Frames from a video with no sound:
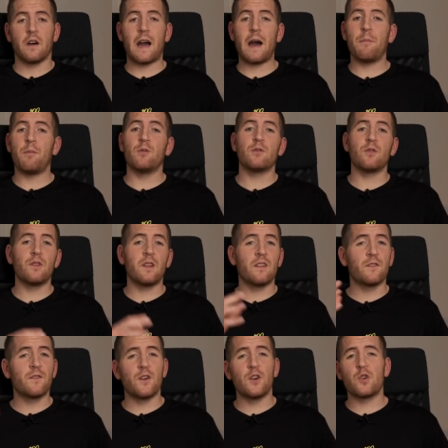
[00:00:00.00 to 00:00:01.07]
Apple do these
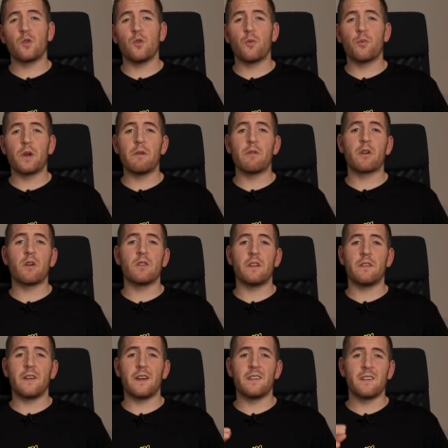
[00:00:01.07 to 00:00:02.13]
virtual pre-recorded
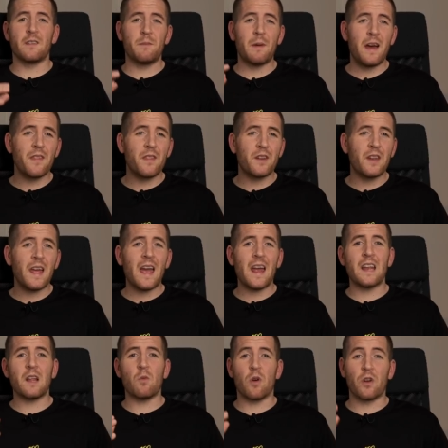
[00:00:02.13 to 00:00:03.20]
events better than
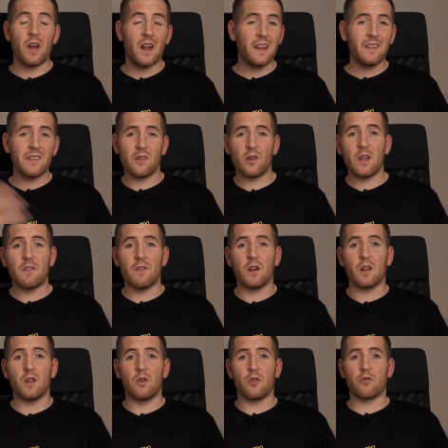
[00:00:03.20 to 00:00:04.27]
anyone and it's not even
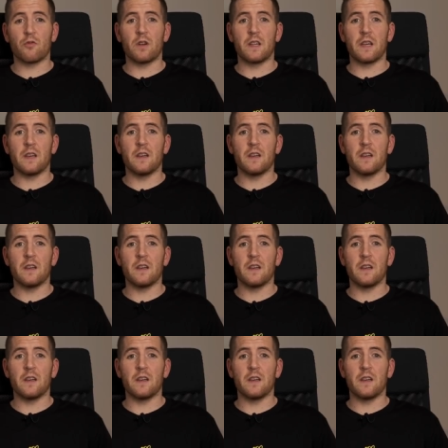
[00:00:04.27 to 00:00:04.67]
close really.